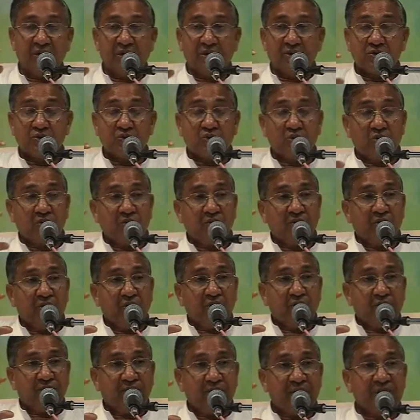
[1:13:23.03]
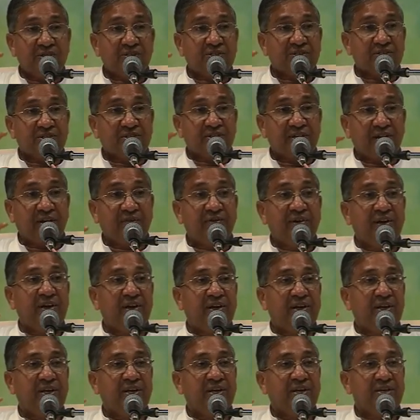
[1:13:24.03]
So first seven
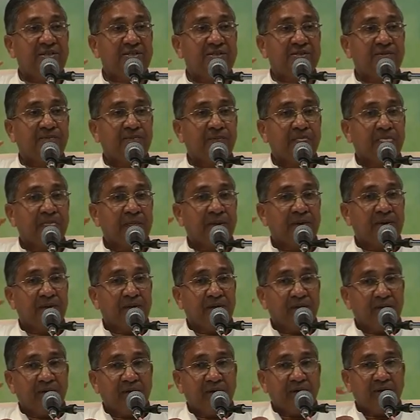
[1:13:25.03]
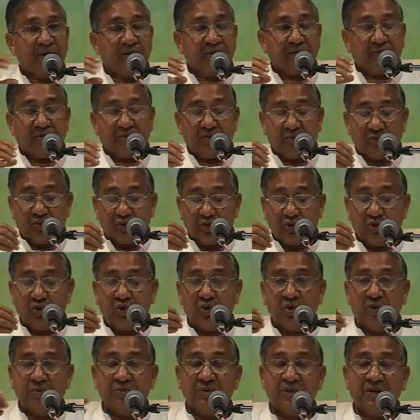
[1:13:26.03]
days to
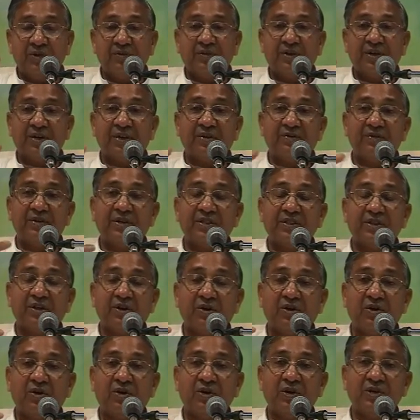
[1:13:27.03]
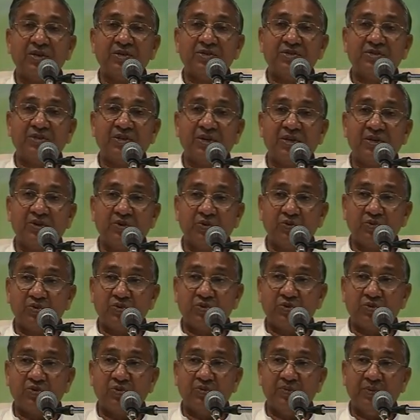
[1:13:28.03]
whom they were giving the knowledge, they
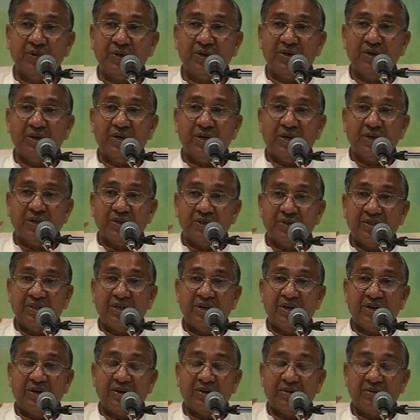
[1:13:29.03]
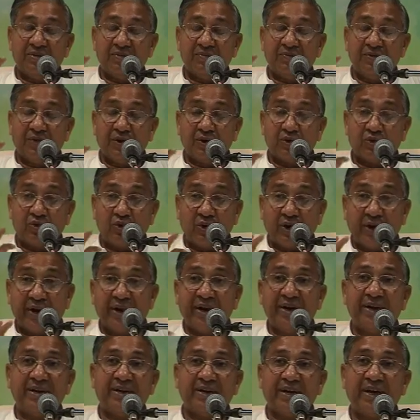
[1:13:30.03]
used to be there for
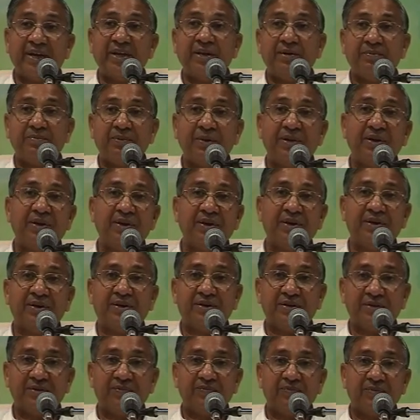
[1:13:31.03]
quarantine period.